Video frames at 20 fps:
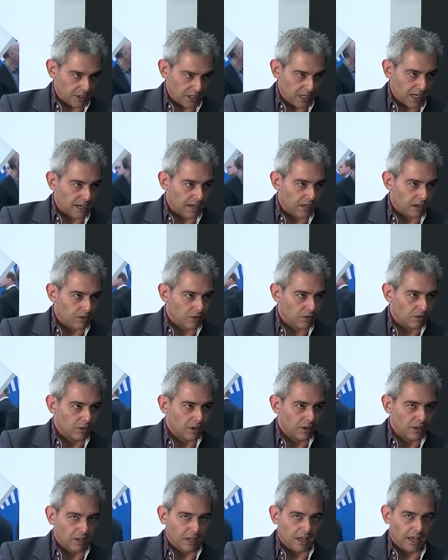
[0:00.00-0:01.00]
now
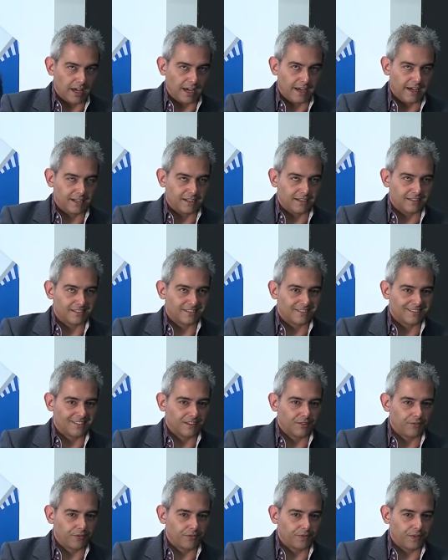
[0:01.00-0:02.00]

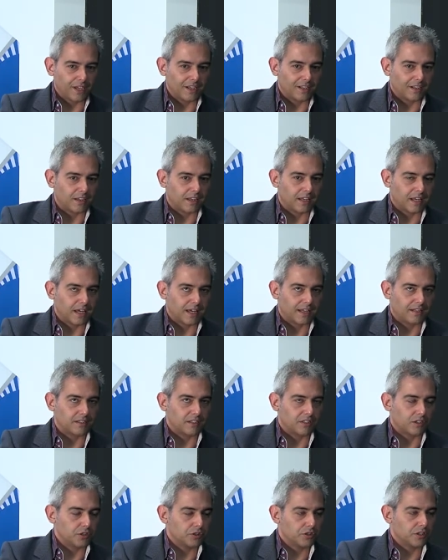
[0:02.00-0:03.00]
and feel that
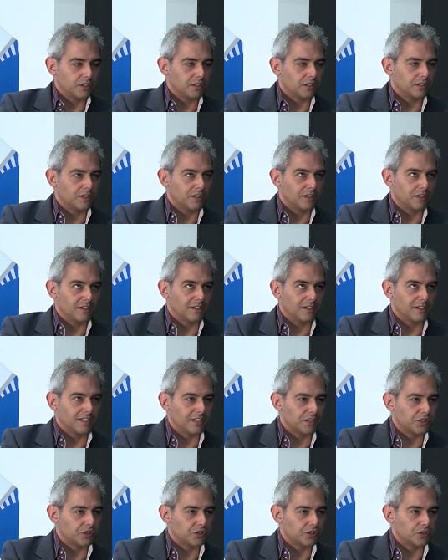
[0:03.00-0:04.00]
the utility
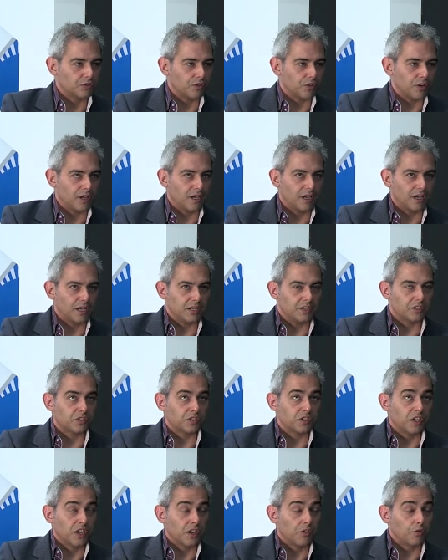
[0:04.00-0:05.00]
industry is
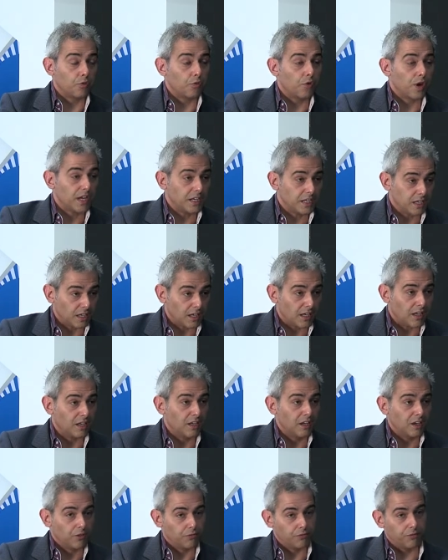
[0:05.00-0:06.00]
ready
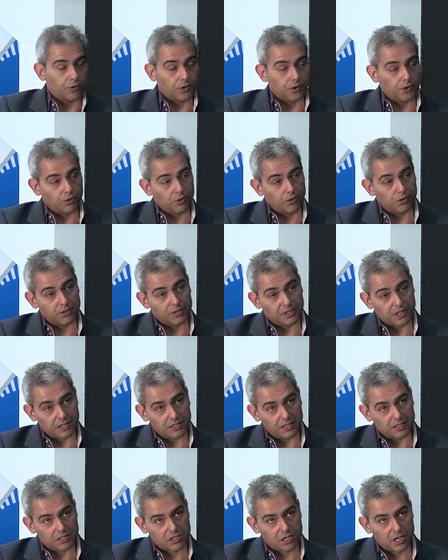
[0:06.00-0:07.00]
for
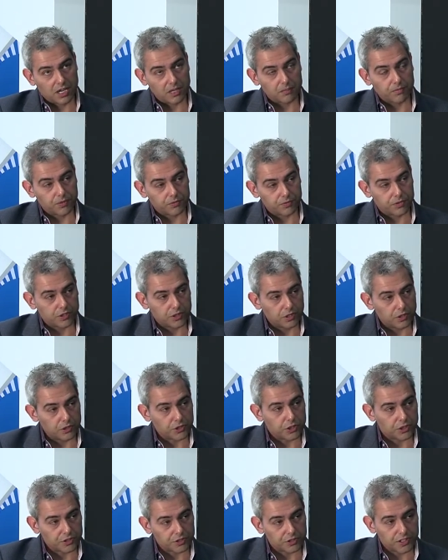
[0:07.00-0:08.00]
the type of
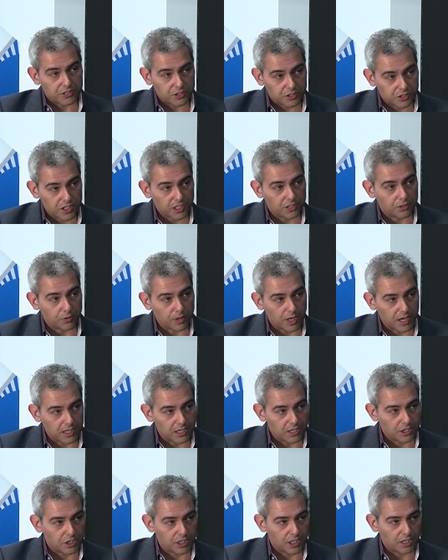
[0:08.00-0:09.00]
solutions that C3
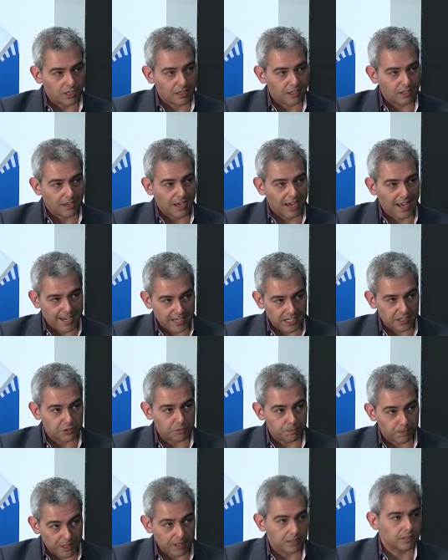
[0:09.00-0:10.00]
Energy has
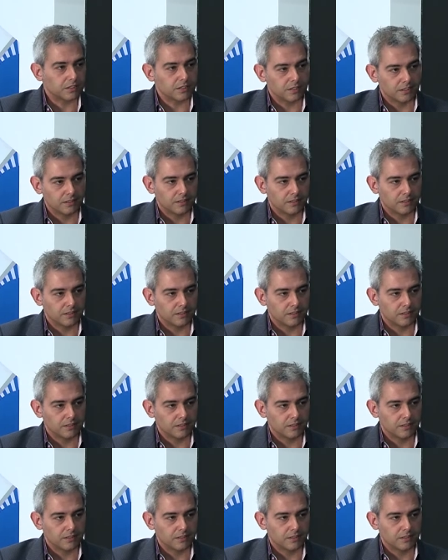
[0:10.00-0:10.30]
built?